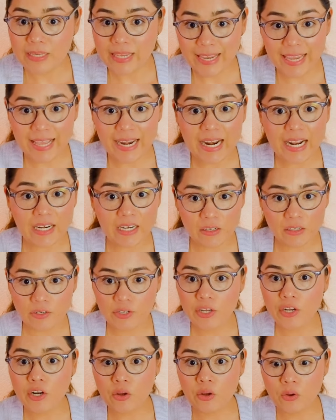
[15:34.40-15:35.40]
get,
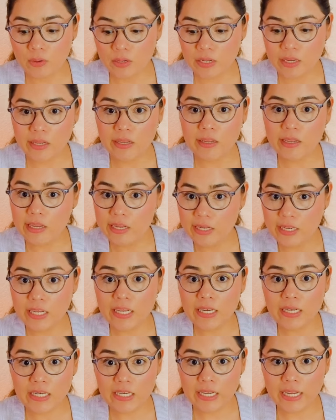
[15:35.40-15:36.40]
you know, it
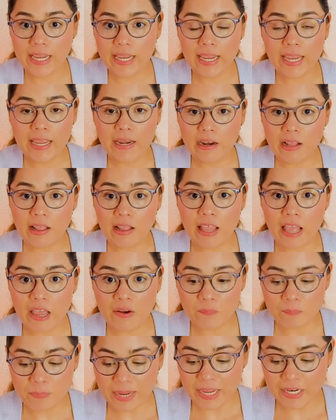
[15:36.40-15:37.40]
can get a
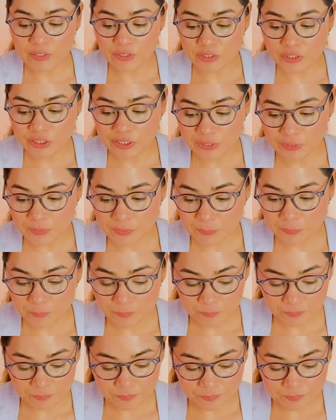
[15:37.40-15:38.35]
lot better too.